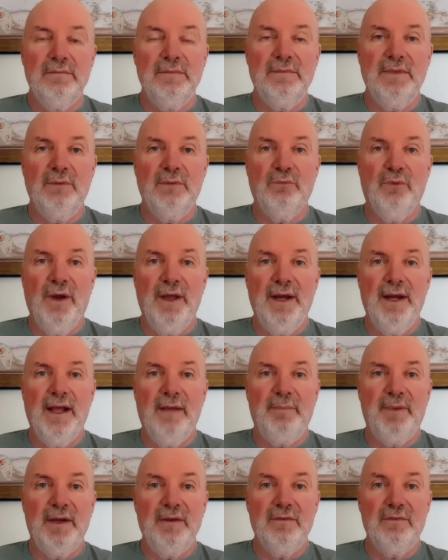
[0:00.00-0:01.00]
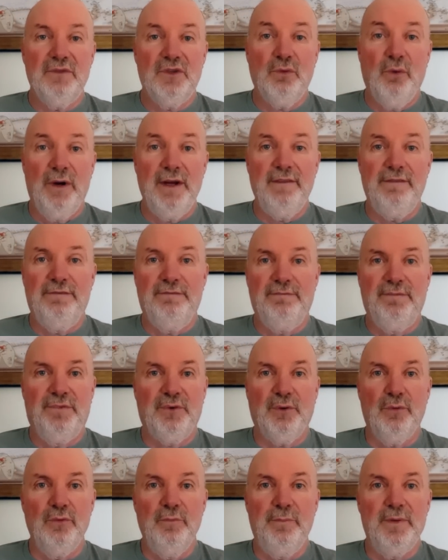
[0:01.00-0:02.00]
bringing up at
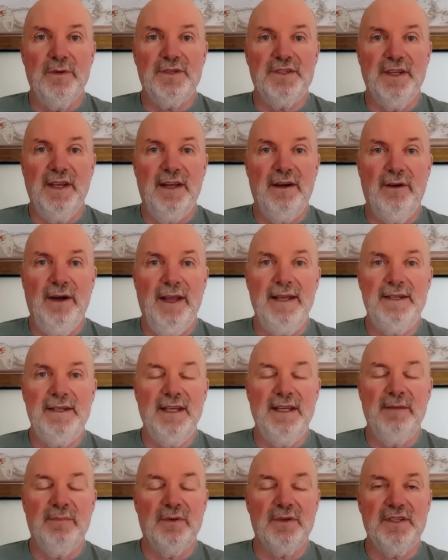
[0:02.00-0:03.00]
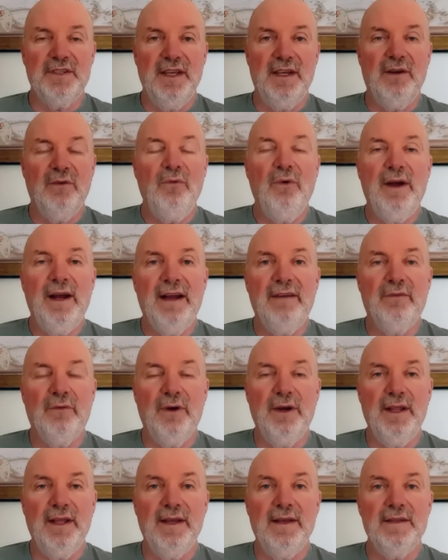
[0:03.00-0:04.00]
22 percent or 18 percent or whatever
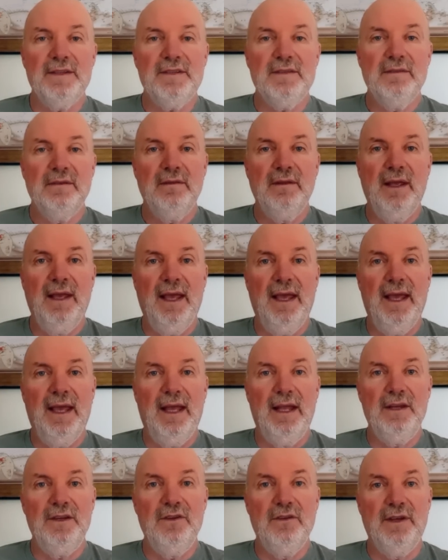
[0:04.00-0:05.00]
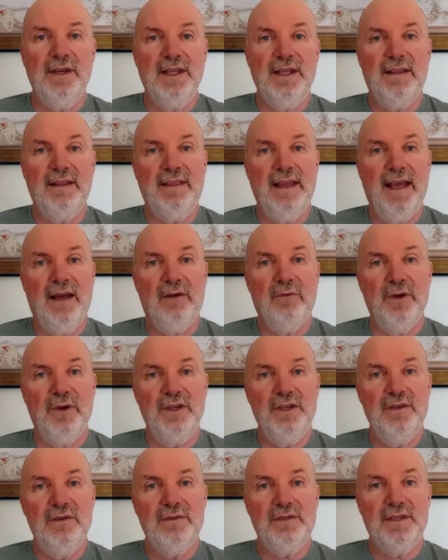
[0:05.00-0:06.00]
it is, and you can get that
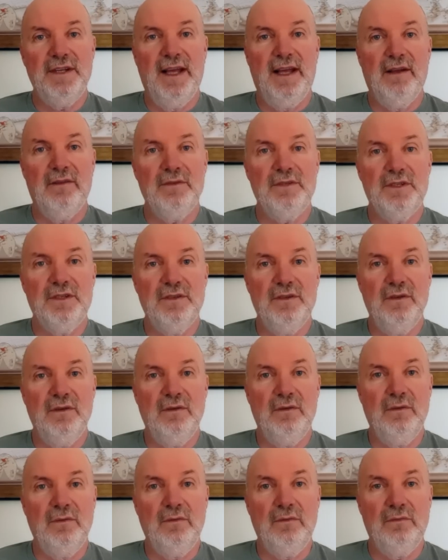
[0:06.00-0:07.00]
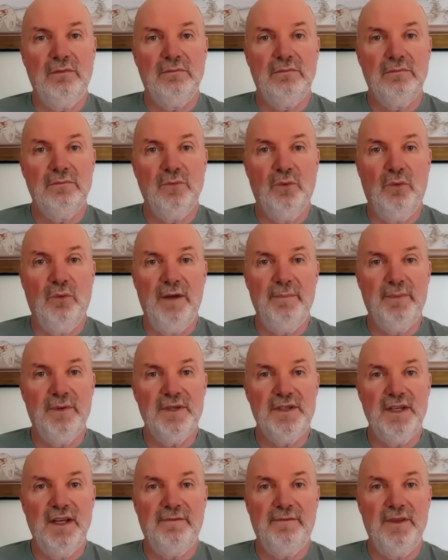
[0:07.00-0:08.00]
reduced down to one
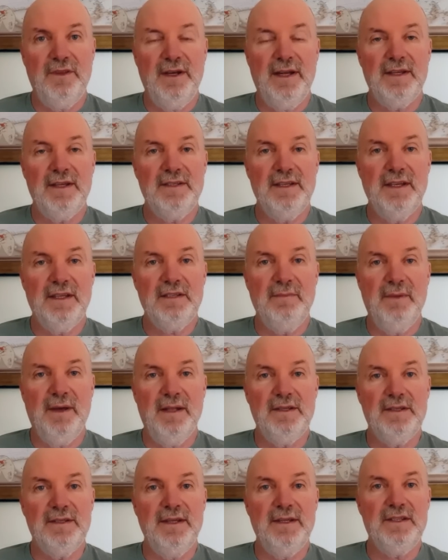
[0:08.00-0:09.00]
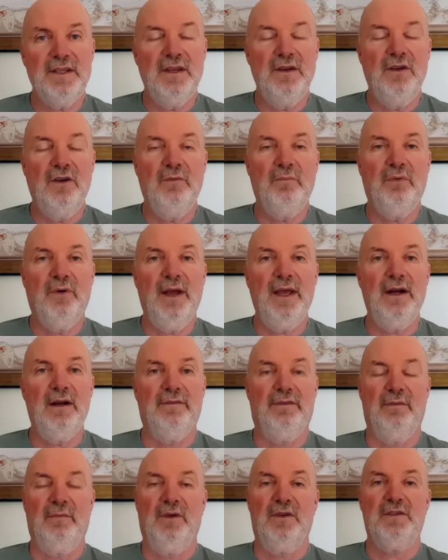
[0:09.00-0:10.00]
percent for the next six months. It's a no-brainer
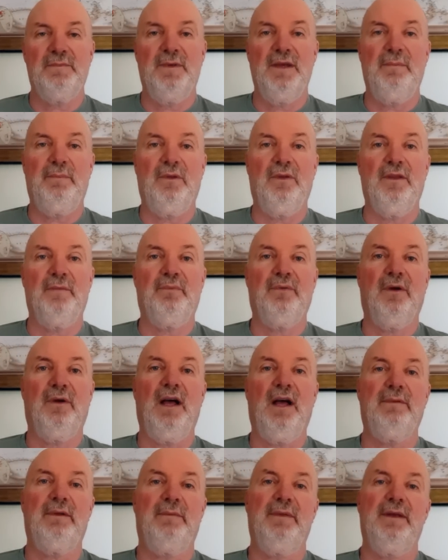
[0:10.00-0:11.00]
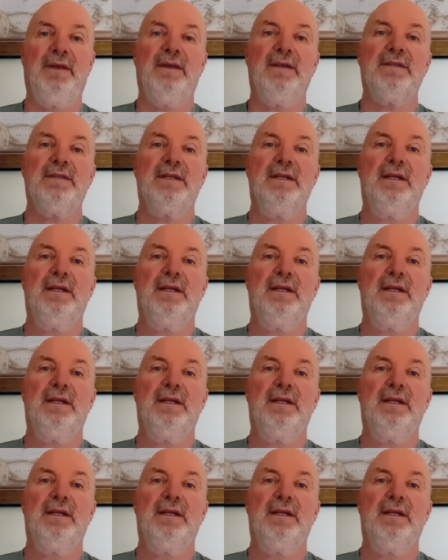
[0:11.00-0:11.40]
for most people. The problem is